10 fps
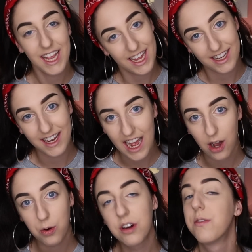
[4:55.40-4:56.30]
And
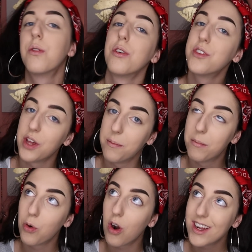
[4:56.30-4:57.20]
now for some
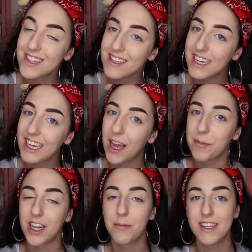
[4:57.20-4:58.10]
bronzing, I'm
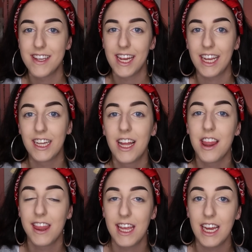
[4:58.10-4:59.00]
going to be taking
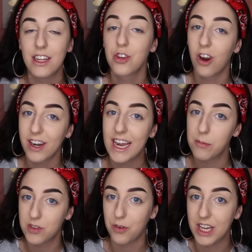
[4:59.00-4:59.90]
the Tarte
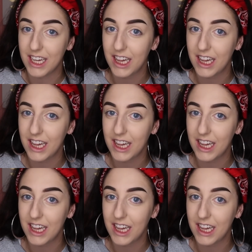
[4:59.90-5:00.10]
Amazonian